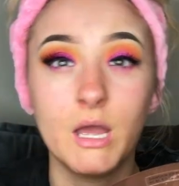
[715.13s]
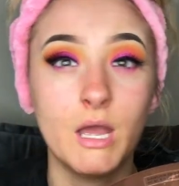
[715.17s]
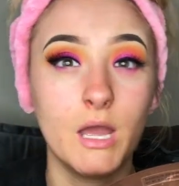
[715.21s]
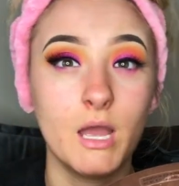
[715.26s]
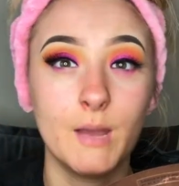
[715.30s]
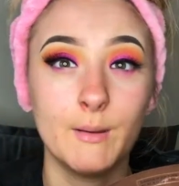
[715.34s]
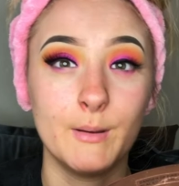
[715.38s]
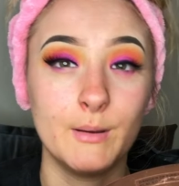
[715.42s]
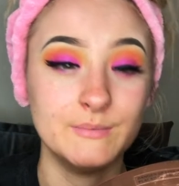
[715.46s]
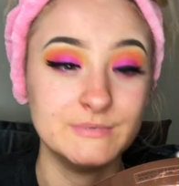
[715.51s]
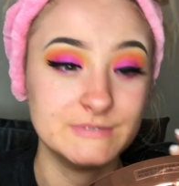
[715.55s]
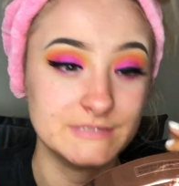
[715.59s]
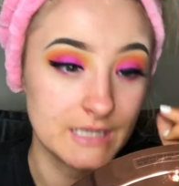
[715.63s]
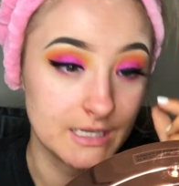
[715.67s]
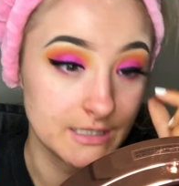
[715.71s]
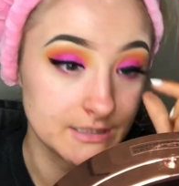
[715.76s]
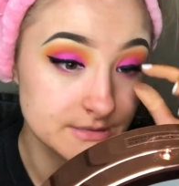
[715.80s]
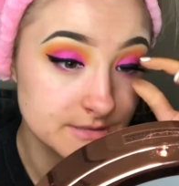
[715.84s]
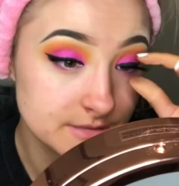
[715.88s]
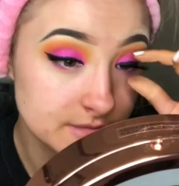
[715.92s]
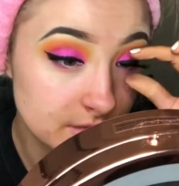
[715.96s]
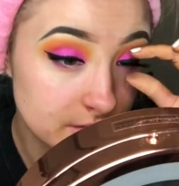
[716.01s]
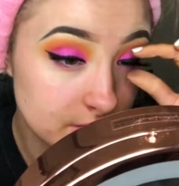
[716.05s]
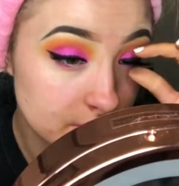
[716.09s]
I'm
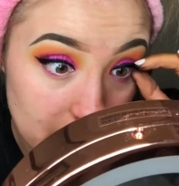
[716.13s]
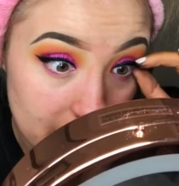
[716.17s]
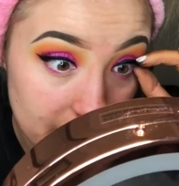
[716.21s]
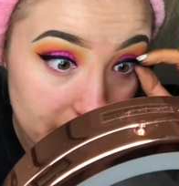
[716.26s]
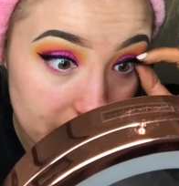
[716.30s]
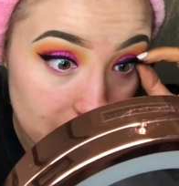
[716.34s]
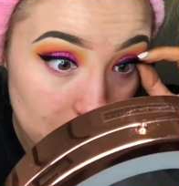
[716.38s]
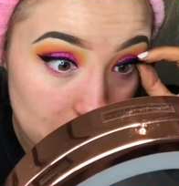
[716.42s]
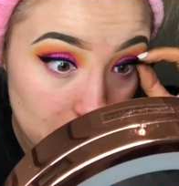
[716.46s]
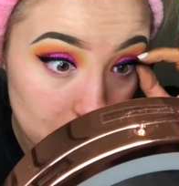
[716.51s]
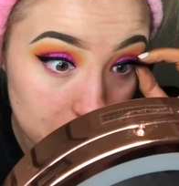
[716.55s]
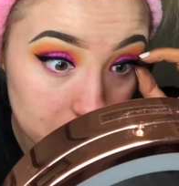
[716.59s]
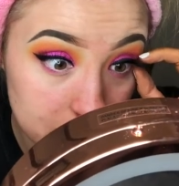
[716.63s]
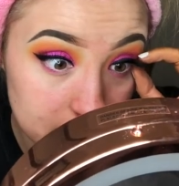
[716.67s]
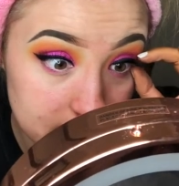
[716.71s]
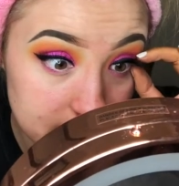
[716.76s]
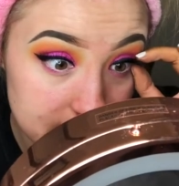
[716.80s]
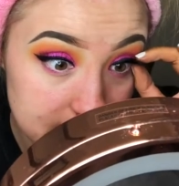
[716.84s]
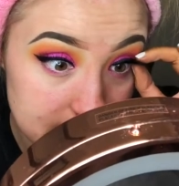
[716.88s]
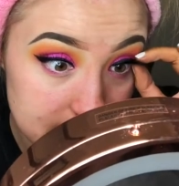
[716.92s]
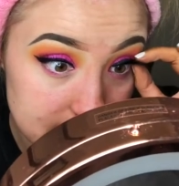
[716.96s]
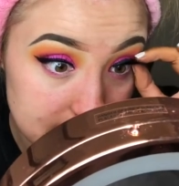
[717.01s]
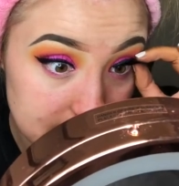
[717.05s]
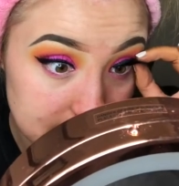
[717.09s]
obsessed. They're the only
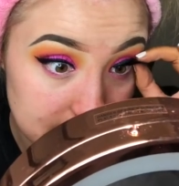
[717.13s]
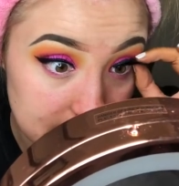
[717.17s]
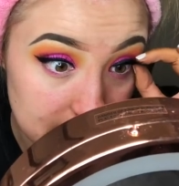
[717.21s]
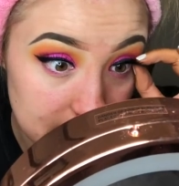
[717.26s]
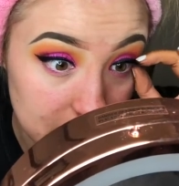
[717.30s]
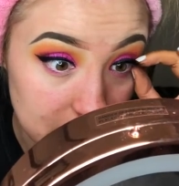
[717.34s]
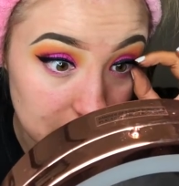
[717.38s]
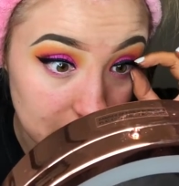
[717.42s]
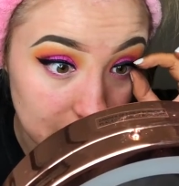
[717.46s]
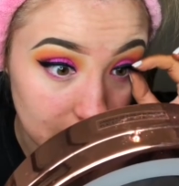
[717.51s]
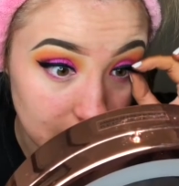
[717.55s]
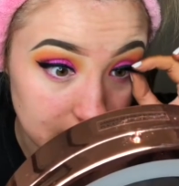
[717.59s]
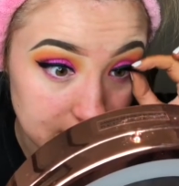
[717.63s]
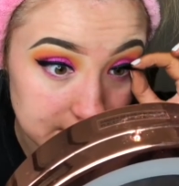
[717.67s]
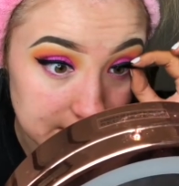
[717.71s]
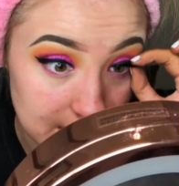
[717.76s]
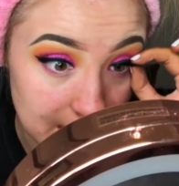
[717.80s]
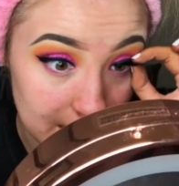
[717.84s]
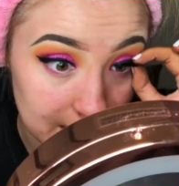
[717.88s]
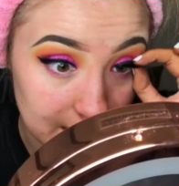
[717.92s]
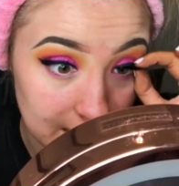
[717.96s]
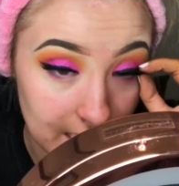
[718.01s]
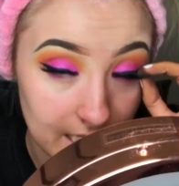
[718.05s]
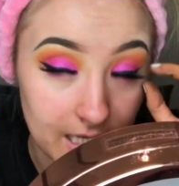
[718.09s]
DC things
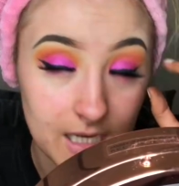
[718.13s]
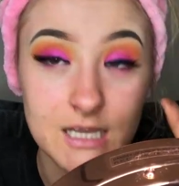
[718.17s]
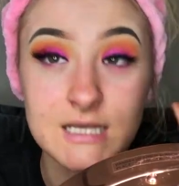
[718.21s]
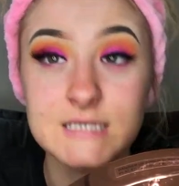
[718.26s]
I like,